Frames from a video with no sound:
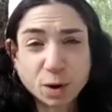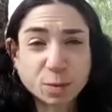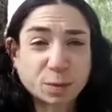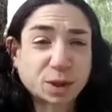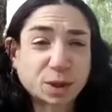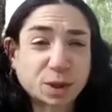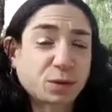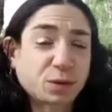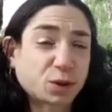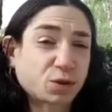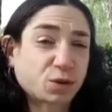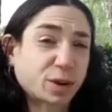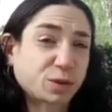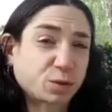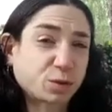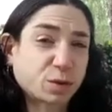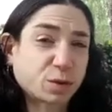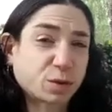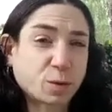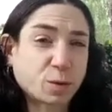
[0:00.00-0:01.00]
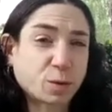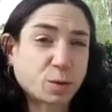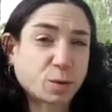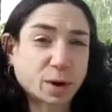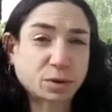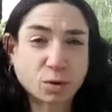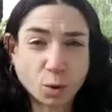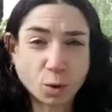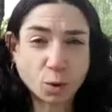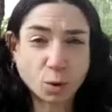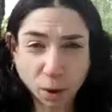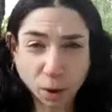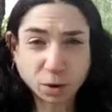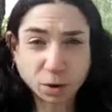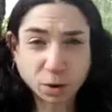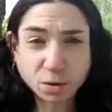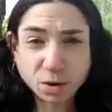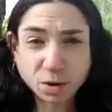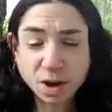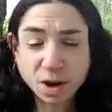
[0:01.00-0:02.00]
But if you're trying to avoid
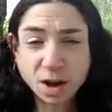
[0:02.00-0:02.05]
oil,